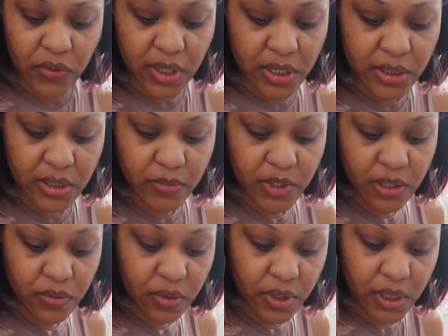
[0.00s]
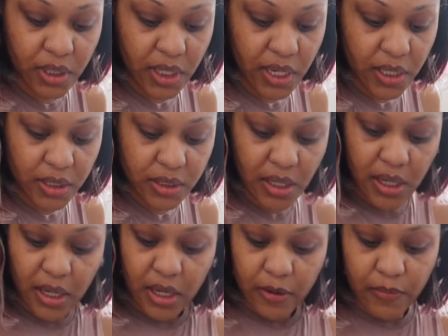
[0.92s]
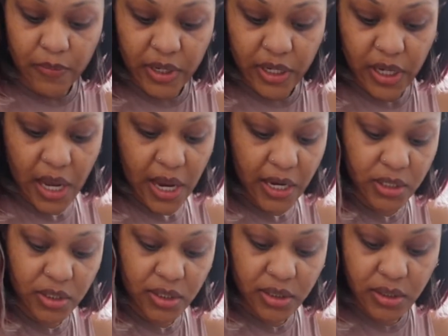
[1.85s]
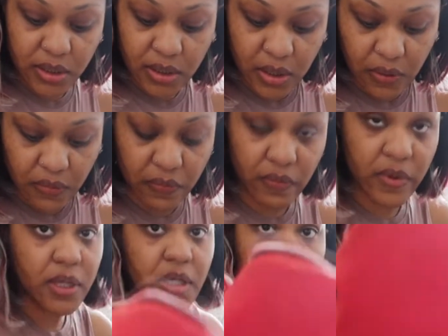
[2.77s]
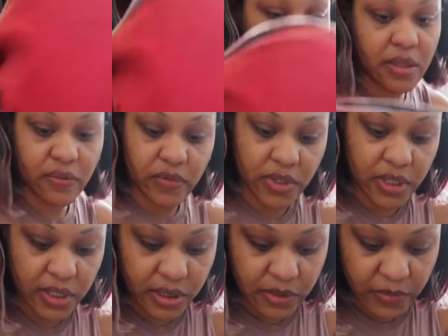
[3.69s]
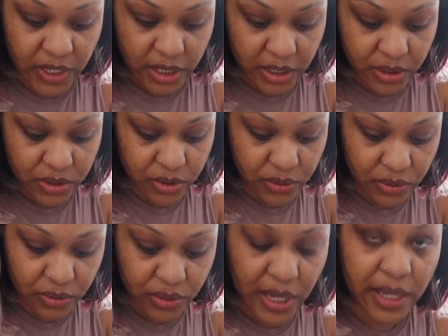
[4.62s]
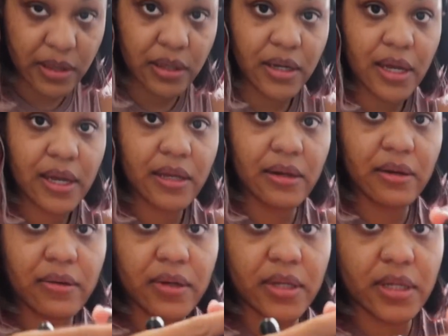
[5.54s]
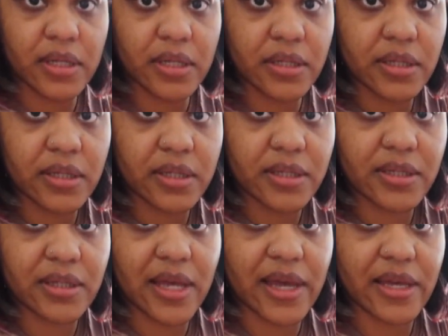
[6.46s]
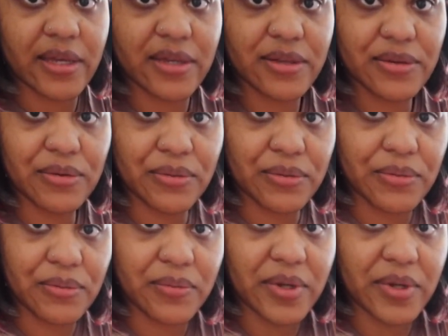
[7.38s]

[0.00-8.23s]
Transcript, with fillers: want it to be organized, but I just really need to get rid of these bags, y'all. Like, look how dirty these is. Like, ew.